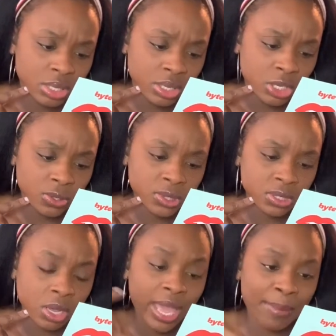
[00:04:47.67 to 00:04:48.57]
Use.
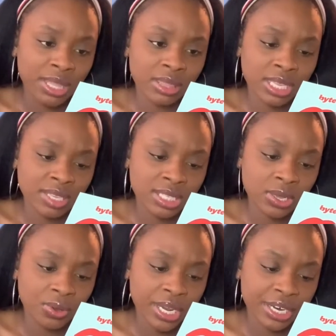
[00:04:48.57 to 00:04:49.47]
Okay, I'm gonna leave this
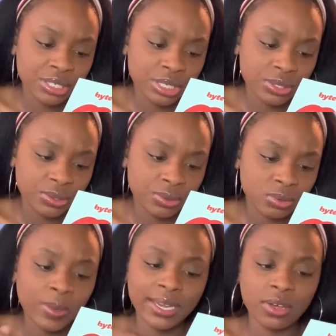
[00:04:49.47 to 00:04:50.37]
code here too.
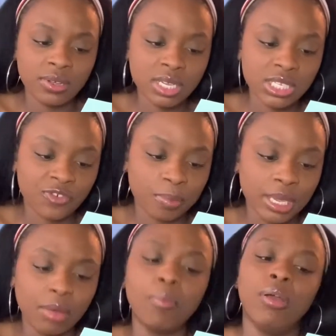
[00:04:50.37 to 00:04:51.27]
Wait, no, this is for
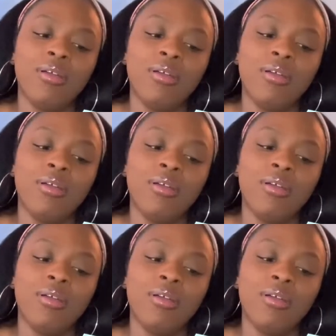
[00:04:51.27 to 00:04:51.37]
me.